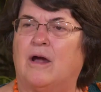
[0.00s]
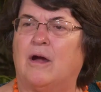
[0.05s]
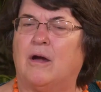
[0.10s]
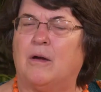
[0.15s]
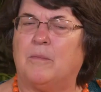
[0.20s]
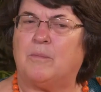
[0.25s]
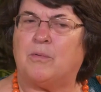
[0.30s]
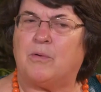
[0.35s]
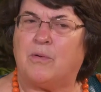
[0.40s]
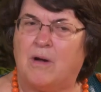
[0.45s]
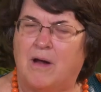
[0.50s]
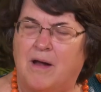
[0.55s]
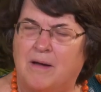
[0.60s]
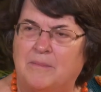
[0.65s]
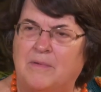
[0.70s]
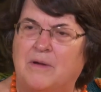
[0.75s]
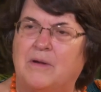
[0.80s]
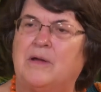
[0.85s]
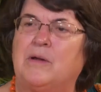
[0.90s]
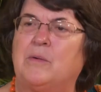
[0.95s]
Our
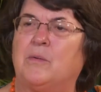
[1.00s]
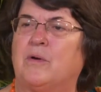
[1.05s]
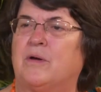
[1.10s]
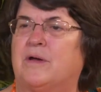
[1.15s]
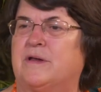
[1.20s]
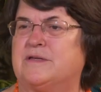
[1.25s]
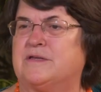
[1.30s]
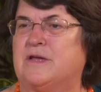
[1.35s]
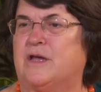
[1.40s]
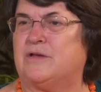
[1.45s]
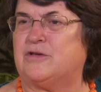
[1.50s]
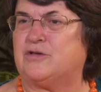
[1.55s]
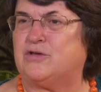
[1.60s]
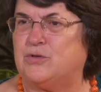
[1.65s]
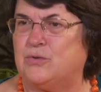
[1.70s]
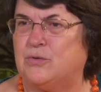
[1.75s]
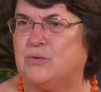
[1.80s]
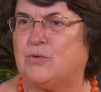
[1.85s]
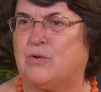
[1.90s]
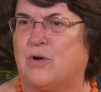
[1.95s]
primary work is on
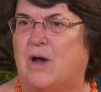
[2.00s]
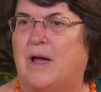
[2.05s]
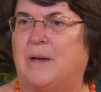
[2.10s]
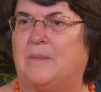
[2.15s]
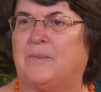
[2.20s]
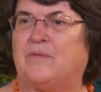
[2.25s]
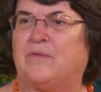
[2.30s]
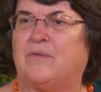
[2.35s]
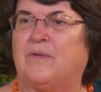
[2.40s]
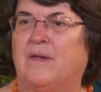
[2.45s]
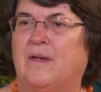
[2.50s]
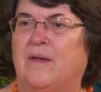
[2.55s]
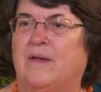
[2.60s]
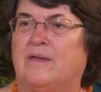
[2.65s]
two crops.